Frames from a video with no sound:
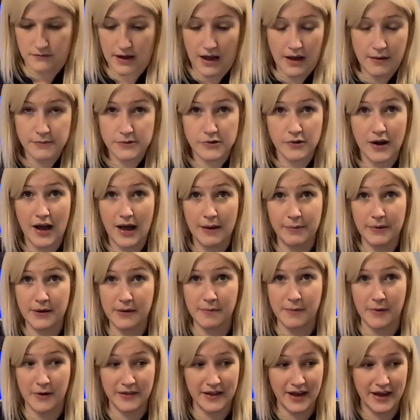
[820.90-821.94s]
I'm so
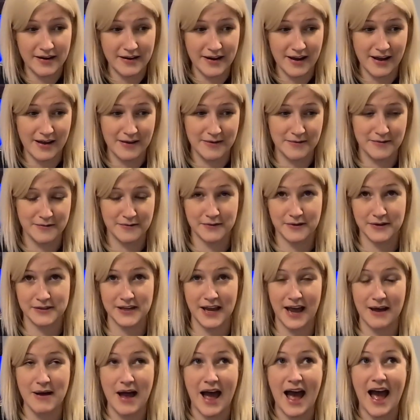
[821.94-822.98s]
happy I got that now because
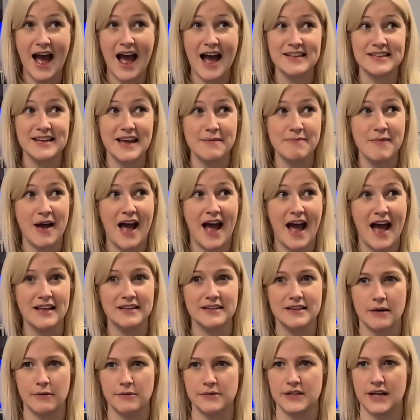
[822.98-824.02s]
I, I, had it in my hand
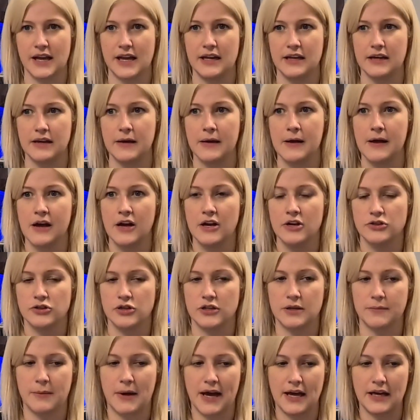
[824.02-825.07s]
and I was like,
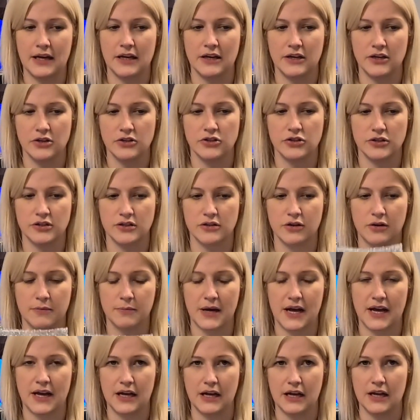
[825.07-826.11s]
should I buy it? Should I not
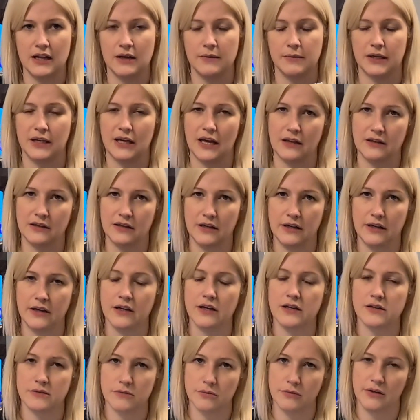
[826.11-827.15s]
buy it? I'm like, holiday,
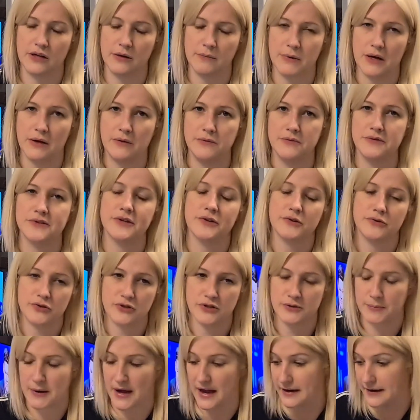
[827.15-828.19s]
it's only £8,
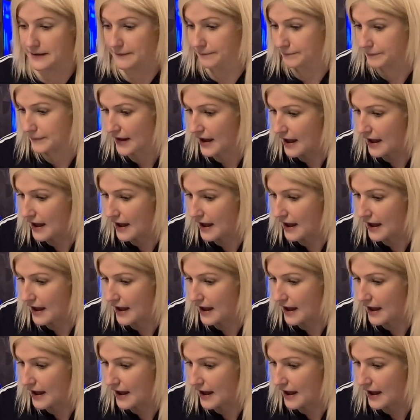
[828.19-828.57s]
just buy it.